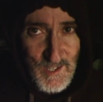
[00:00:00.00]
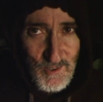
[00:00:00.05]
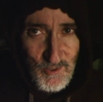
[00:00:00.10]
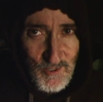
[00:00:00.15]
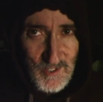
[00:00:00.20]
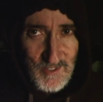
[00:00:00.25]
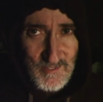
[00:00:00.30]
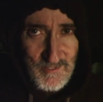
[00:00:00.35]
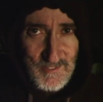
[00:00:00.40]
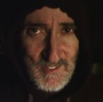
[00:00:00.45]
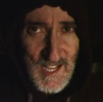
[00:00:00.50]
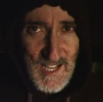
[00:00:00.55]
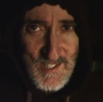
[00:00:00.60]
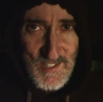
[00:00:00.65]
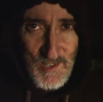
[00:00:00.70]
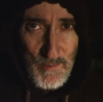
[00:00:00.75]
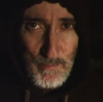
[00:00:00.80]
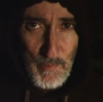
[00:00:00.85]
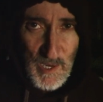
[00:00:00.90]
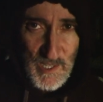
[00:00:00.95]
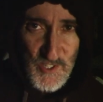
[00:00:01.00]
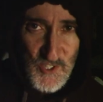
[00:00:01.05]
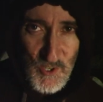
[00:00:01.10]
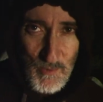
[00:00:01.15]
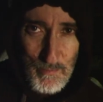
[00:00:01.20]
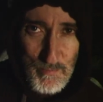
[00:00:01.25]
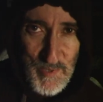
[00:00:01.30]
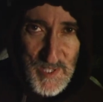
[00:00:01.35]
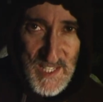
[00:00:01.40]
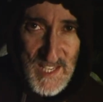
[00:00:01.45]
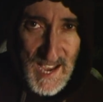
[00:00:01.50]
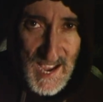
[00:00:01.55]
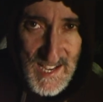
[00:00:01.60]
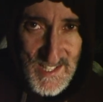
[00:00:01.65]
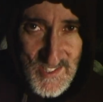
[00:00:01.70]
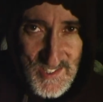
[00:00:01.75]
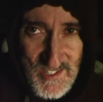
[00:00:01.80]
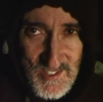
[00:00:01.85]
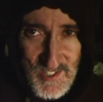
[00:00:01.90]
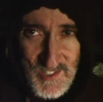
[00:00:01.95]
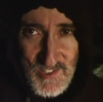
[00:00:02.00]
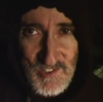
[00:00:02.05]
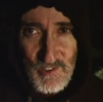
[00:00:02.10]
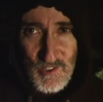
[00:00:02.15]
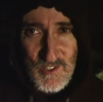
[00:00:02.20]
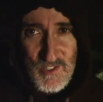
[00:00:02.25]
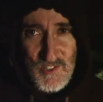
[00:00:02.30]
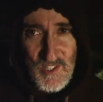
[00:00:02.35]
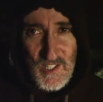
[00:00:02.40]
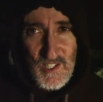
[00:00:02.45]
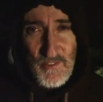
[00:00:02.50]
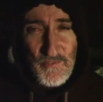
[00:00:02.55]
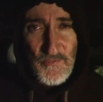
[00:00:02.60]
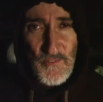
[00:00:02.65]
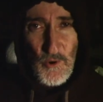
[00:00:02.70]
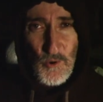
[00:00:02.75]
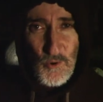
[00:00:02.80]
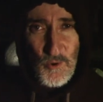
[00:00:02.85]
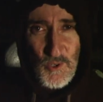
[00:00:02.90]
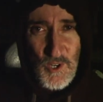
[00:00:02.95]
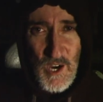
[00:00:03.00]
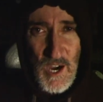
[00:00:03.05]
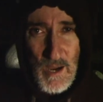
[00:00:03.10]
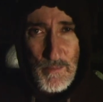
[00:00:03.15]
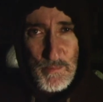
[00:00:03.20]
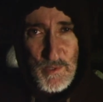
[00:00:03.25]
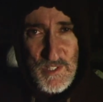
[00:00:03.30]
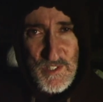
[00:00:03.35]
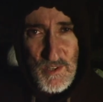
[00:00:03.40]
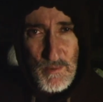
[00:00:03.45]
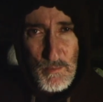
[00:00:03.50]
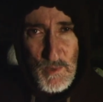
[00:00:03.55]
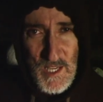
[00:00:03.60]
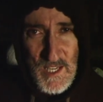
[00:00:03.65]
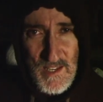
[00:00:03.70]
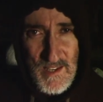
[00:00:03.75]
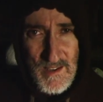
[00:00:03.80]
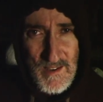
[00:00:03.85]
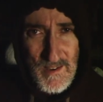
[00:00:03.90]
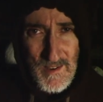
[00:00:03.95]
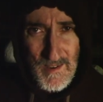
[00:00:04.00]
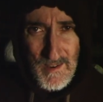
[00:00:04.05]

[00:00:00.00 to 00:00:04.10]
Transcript: Well, that's a bunch of BS. It just looks like a photocopy to me.